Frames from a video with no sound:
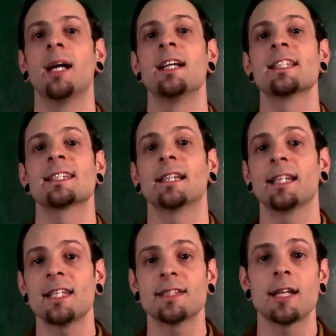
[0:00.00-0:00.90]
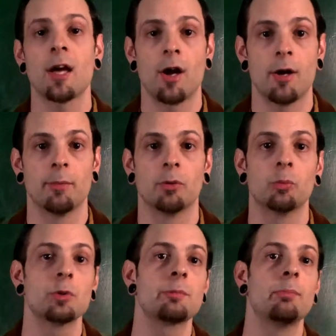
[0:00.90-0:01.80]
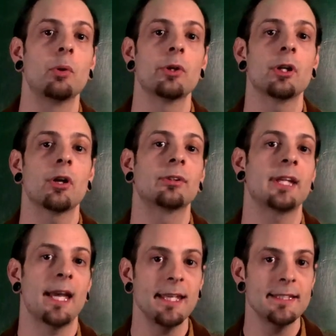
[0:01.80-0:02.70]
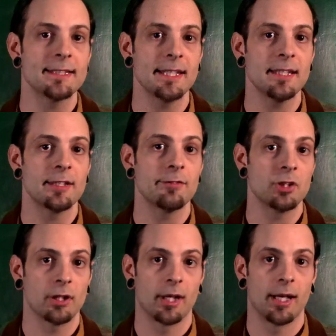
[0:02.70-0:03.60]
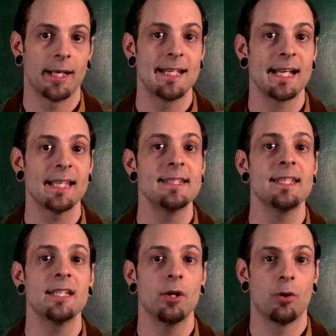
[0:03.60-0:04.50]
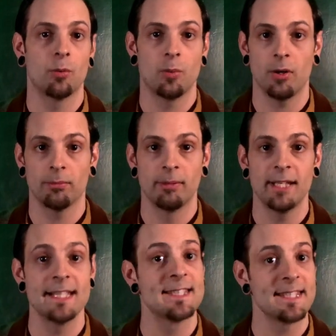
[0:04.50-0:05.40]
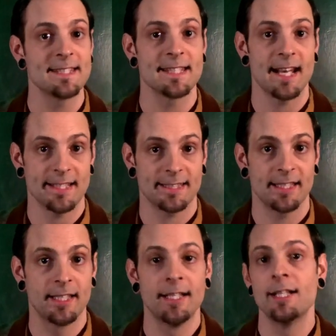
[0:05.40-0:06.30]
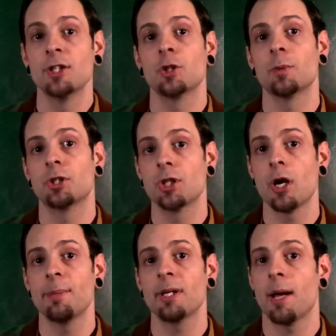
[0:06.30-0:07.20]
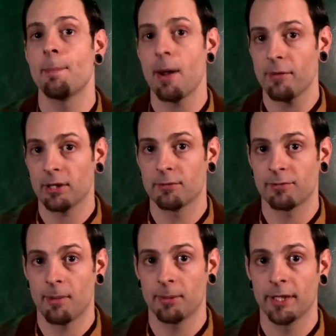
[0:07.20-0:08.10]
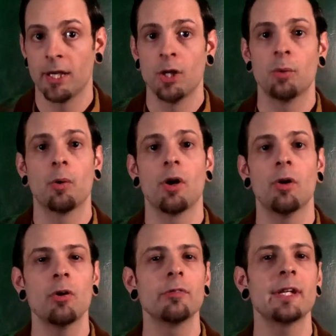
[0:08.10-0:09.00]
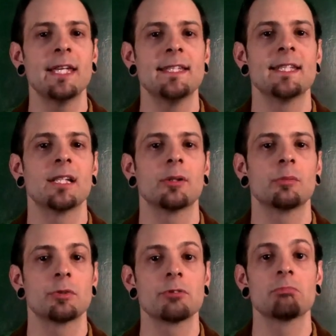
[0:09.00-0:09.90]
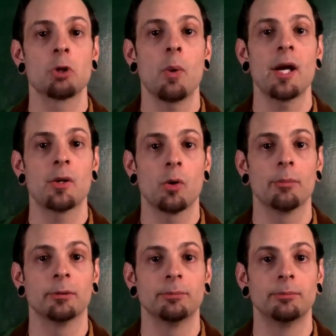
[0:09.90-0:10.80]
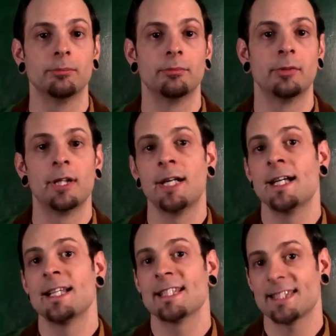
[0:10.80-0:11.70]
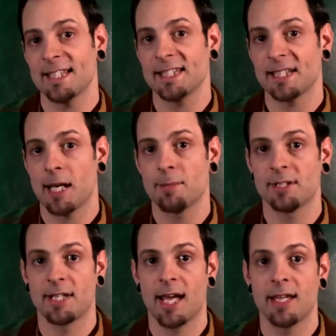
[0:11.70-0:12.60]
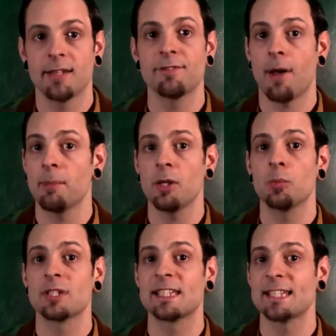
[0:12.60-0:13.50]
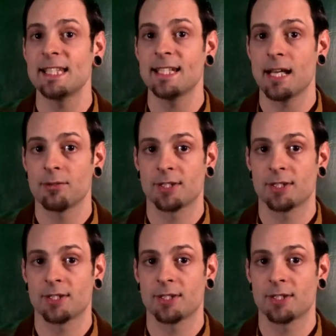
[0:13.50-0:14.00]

Celesta Herrmann was born on the 18th of July 1901 in Cincinnati to a German-American family where overeating was quite normal. Six times a day, the family would sit down